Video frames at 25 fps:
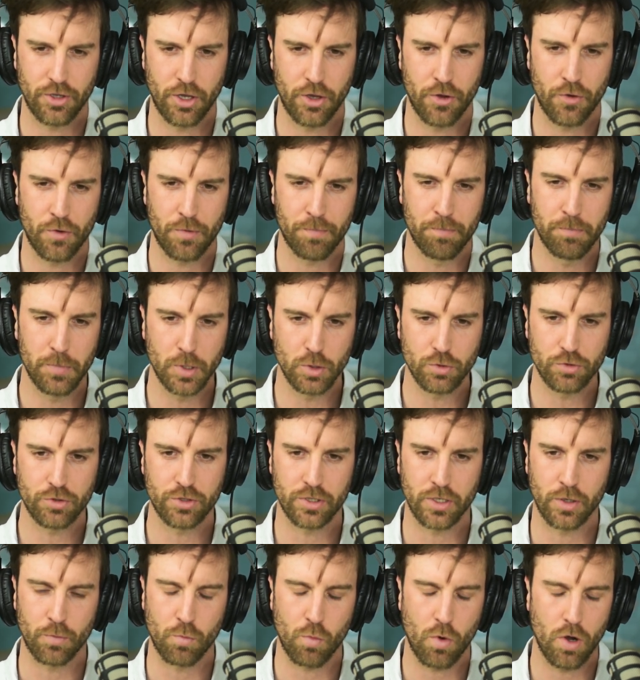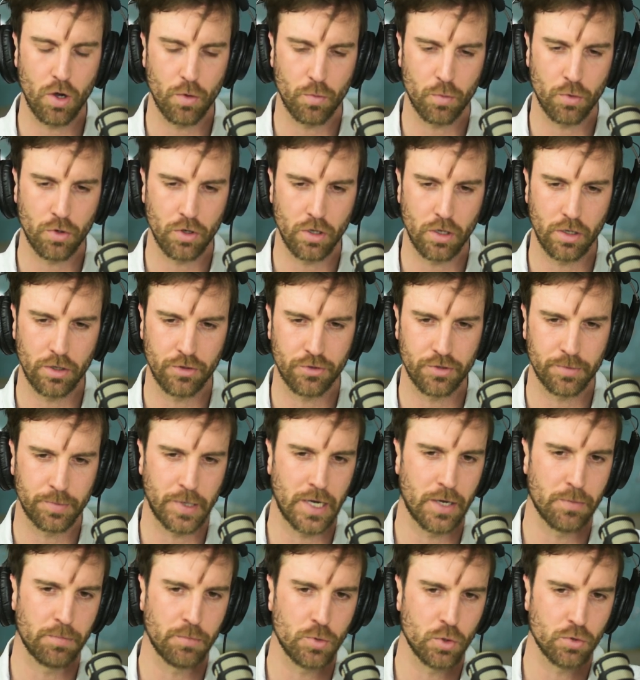So Malta, what was
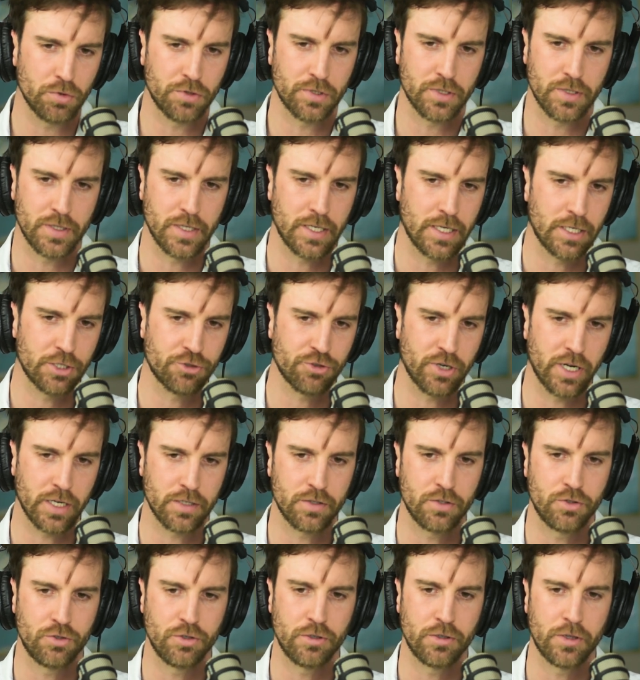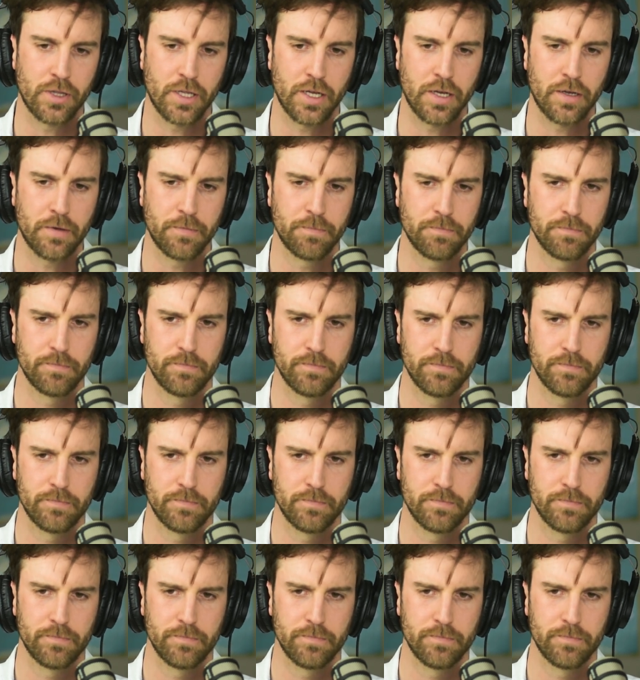about Malta that attracted you there?